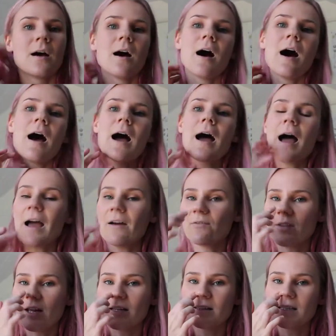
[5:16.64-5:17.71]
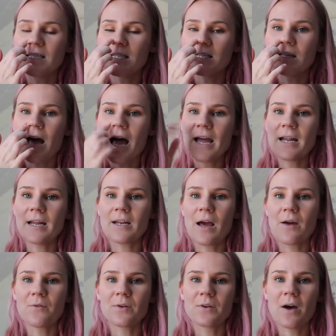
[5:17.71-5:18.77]
have like this light and
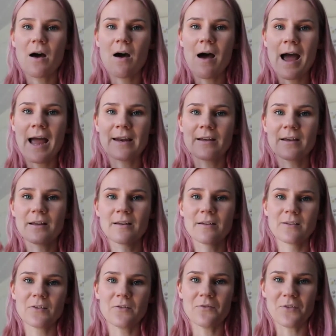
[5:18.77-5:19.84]
I would hide it